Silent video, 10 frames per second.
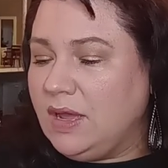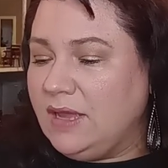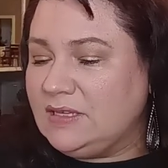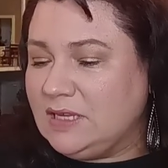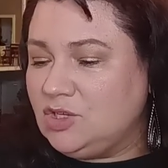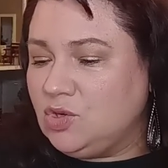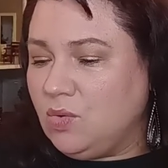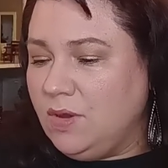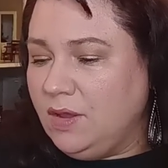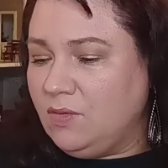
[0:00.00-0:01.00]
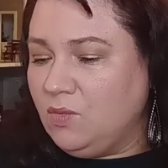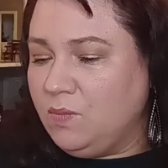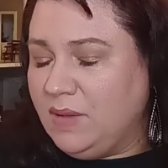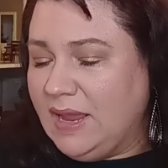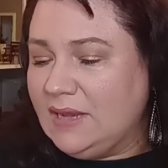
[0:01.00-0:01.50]
Essential Oil
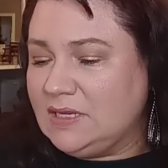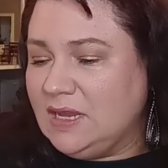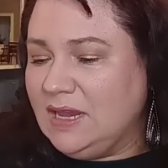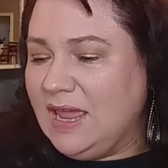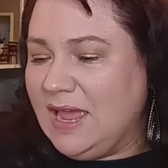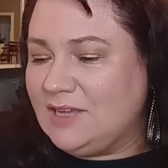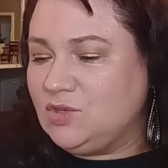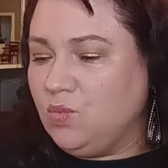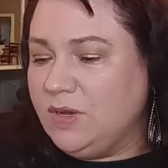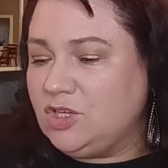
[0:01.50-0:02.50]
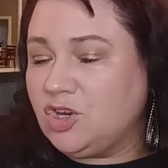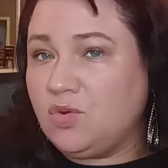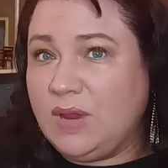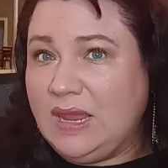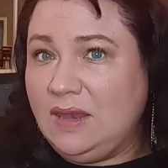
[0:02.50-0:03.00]
Blend, and it has
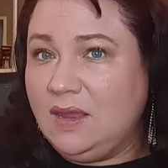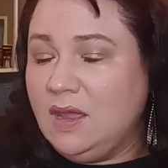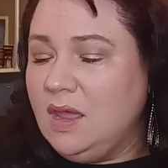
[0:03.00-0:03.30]
wintergreen,